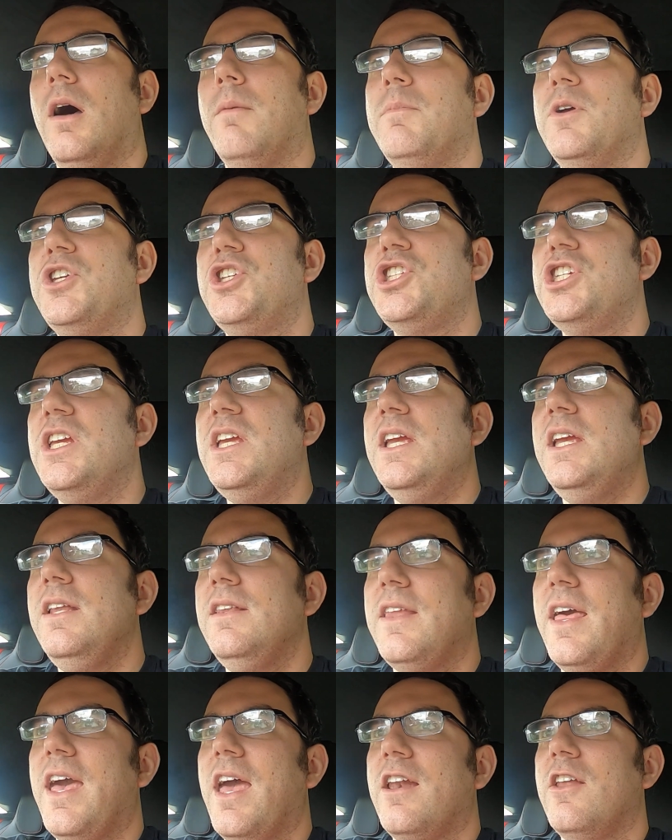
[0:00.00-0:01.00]
A
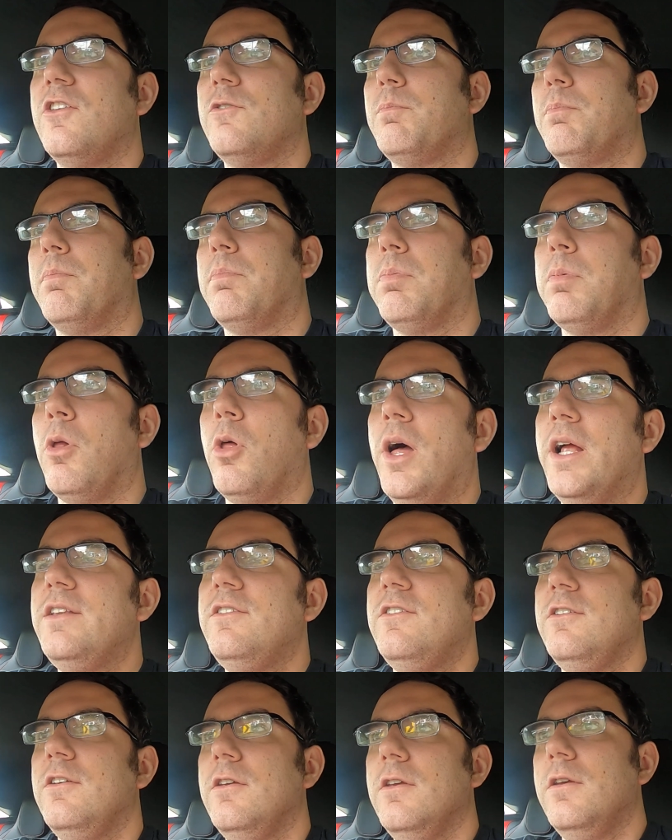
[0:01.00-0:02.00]
machine that is
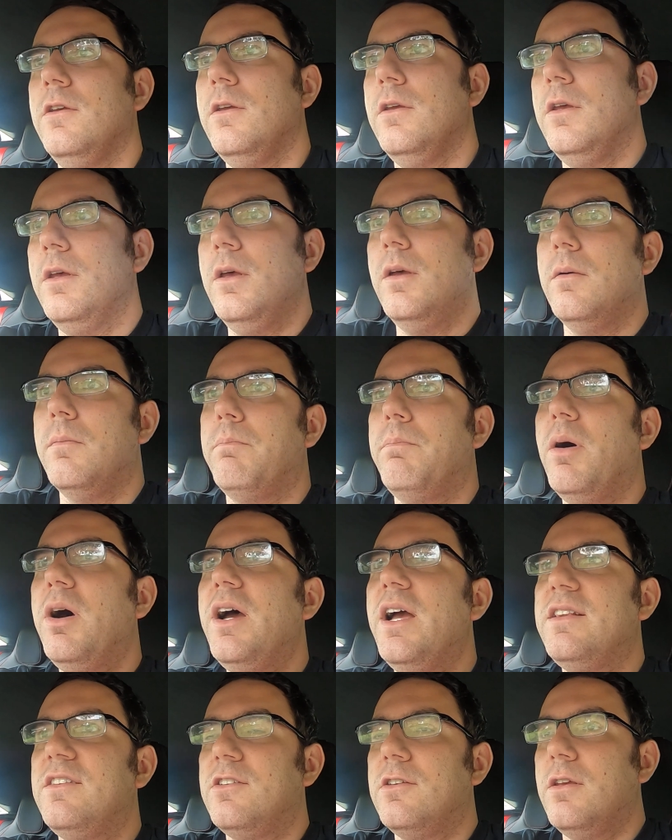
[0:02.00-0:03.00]
blunt,
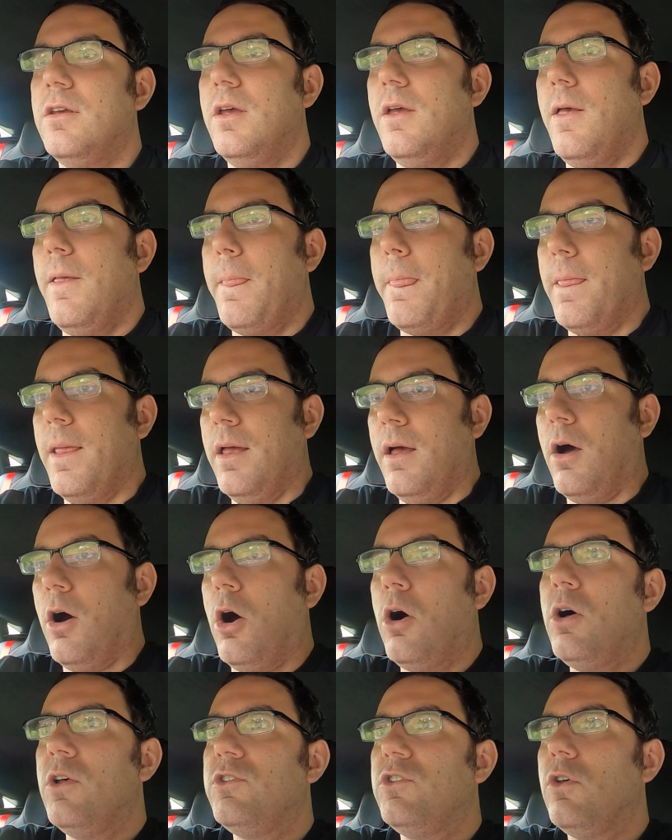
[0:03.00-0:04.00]
but
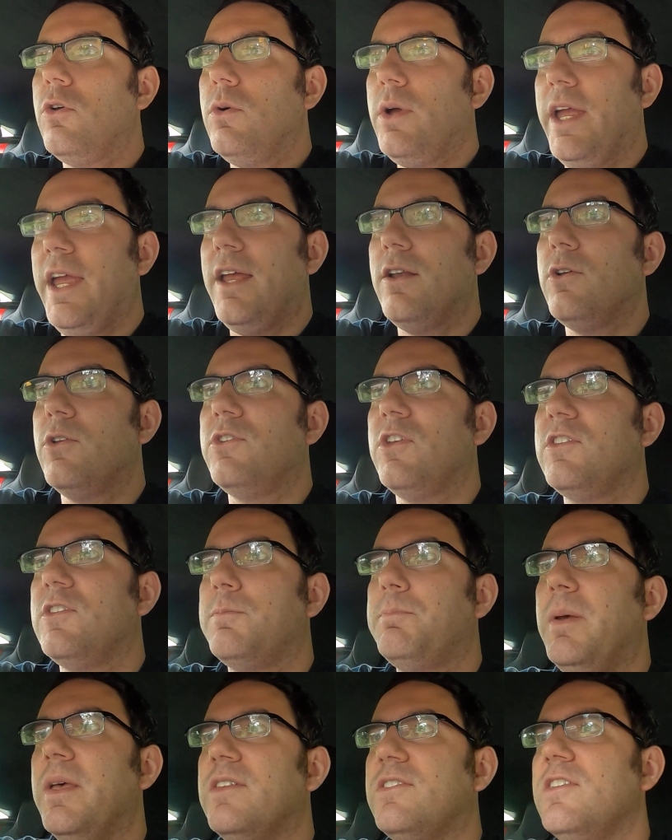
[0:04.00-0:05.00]
also handles its
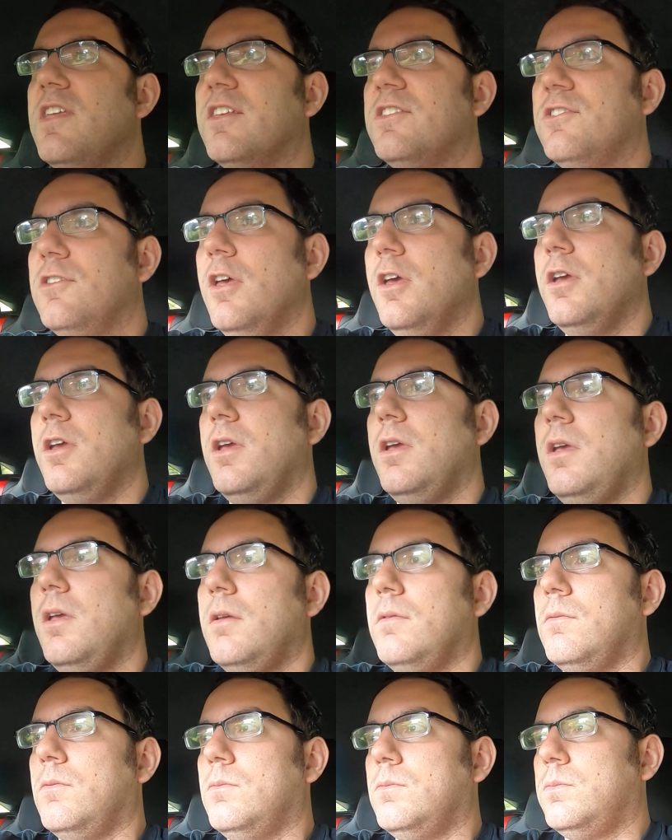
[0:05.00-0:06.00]
business
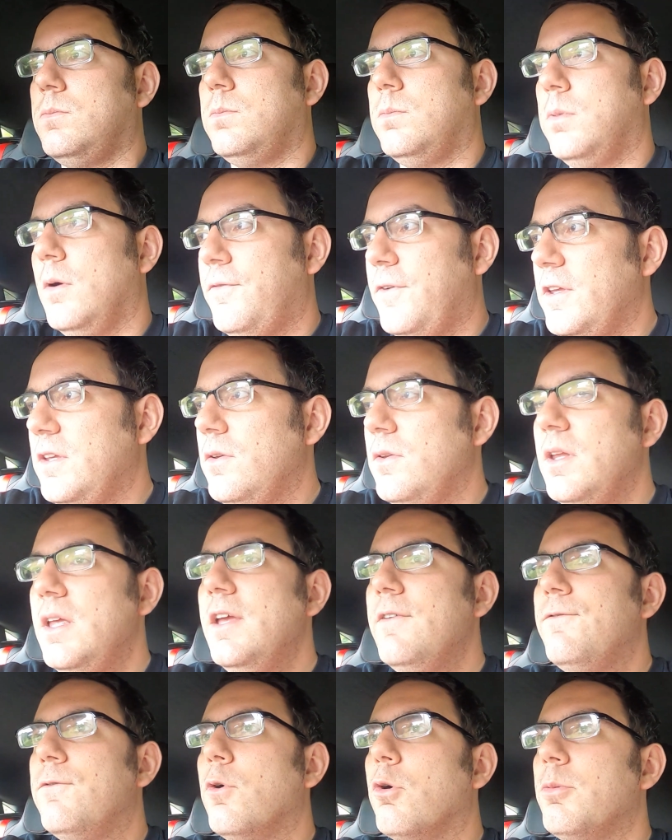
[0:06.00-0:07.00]
with a
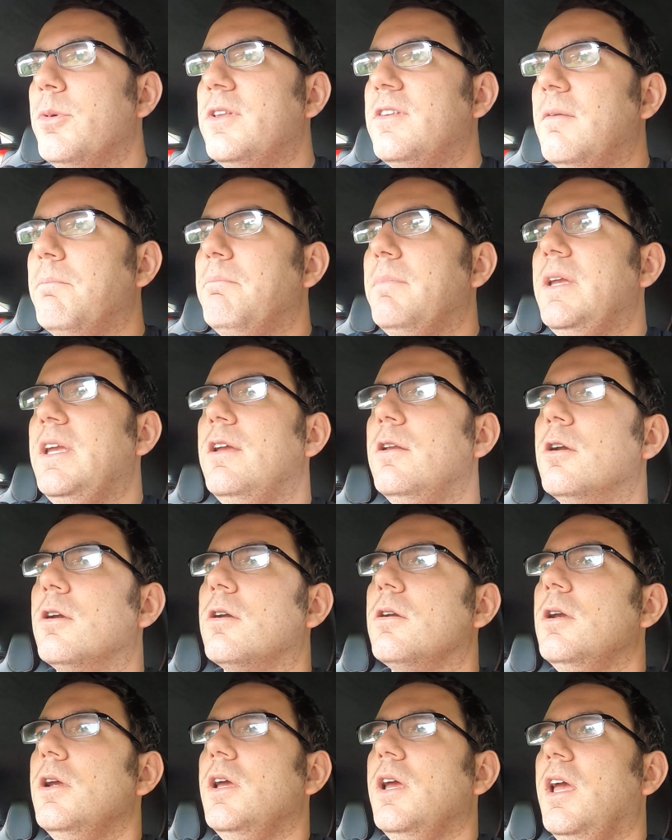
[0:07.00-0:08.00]
unique form of
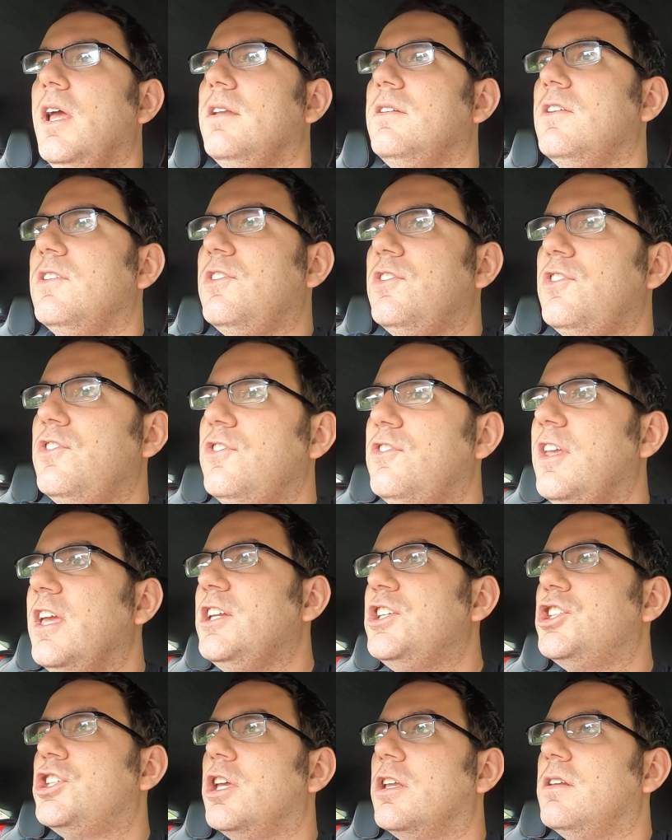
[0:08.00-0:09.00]
demeanor and
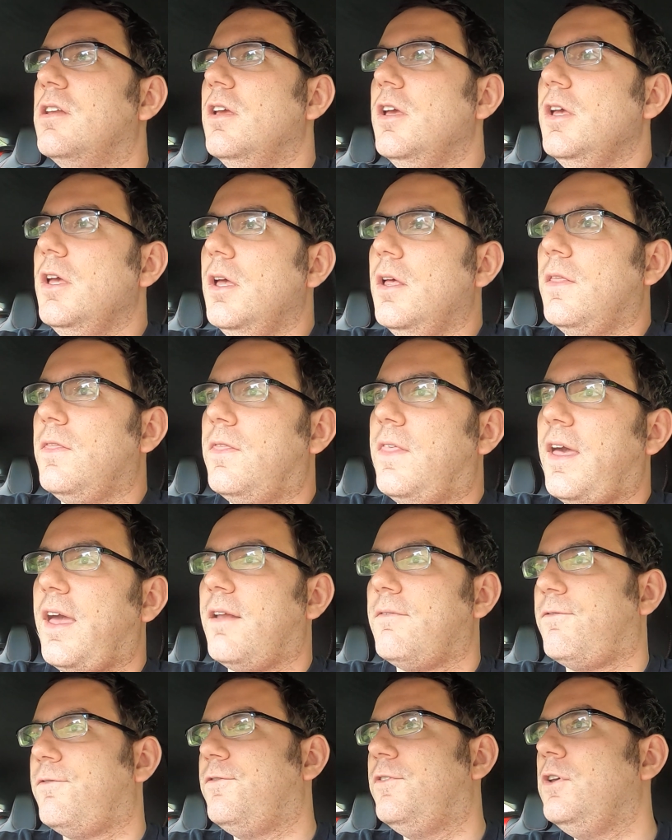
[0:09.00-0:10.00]
distinction
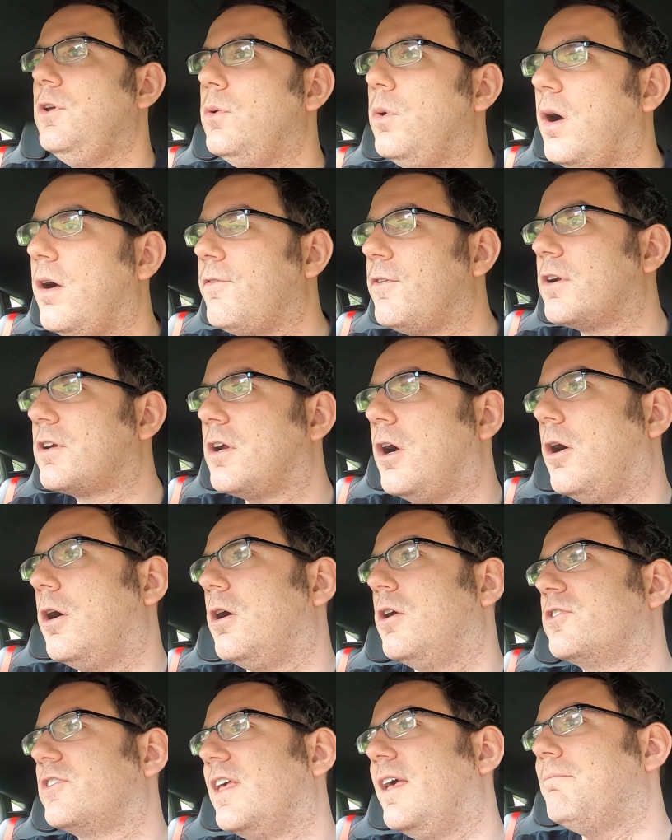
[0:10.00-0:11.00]
that few other
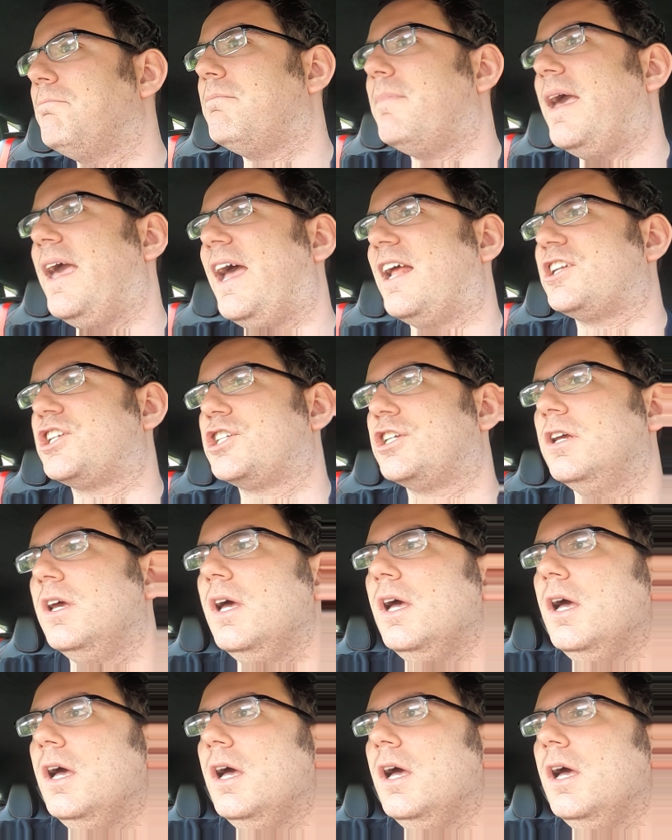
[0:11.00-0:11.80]
cars can match.